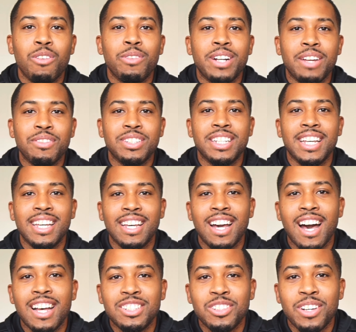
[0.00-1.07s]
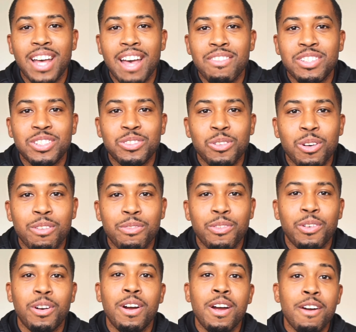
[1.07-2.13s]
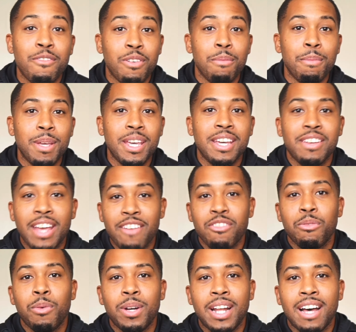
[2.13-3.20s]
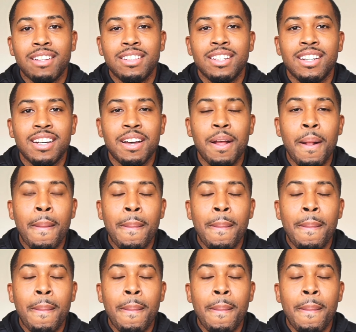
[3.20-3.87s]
with everything God's going to have in store for me and everyone out there.